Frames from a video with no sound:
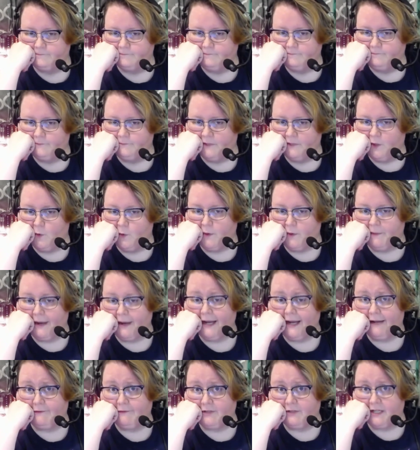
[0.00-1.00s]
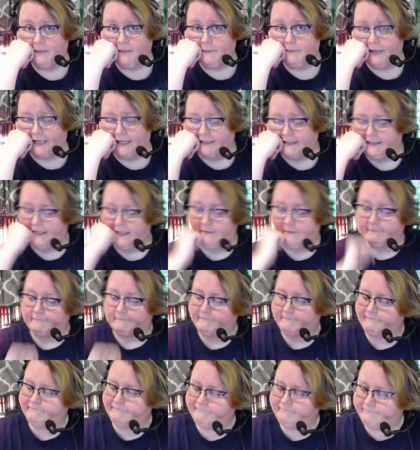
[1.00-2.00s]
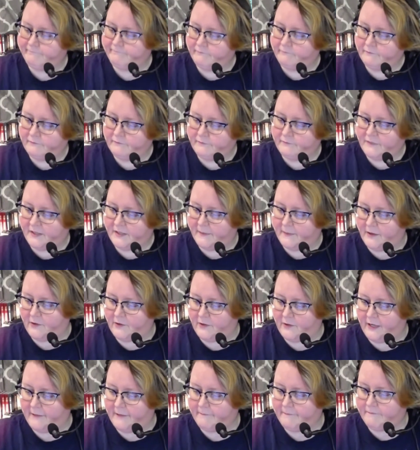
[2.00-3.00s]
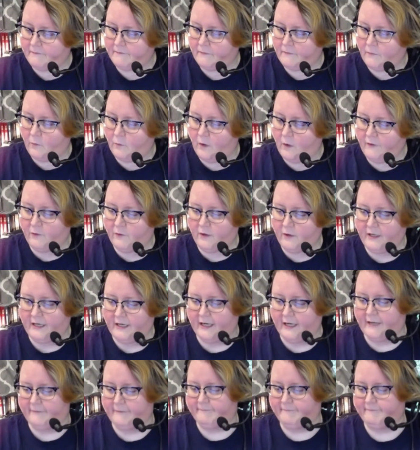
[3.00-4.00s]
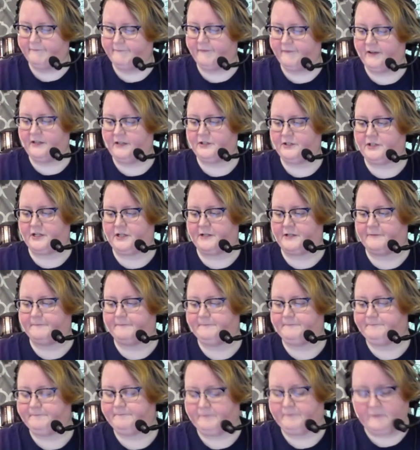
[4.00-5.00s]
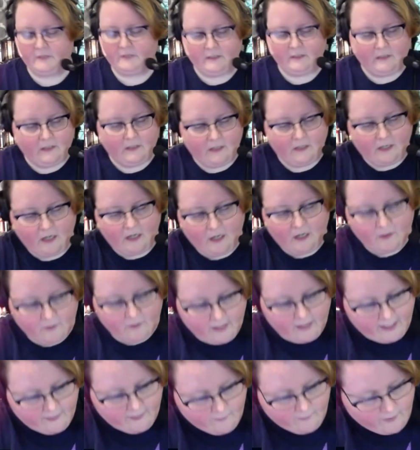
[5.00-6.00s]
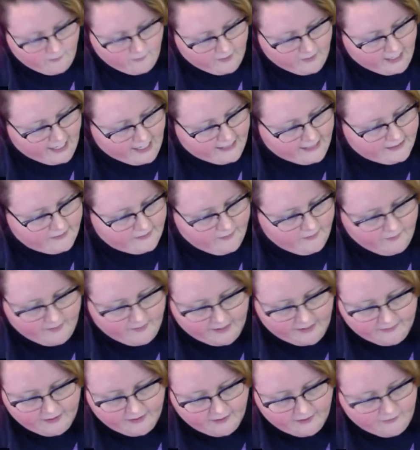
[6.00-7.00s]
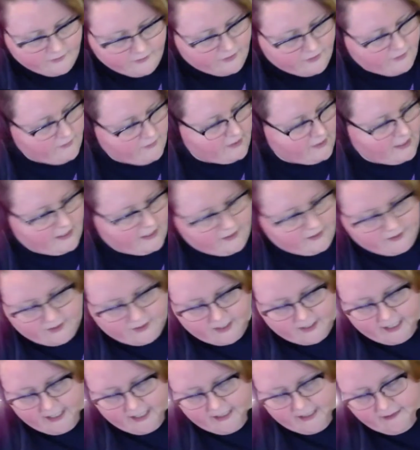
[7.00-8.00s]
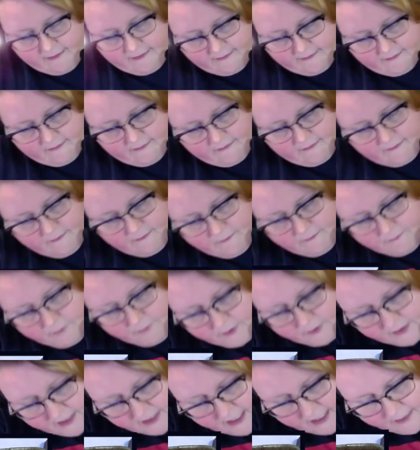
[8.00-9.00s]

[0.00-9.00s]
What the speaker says: We might have to come back to him some other day. 149, finished here. All right, well, we asked him about the other two things, so that puts a couple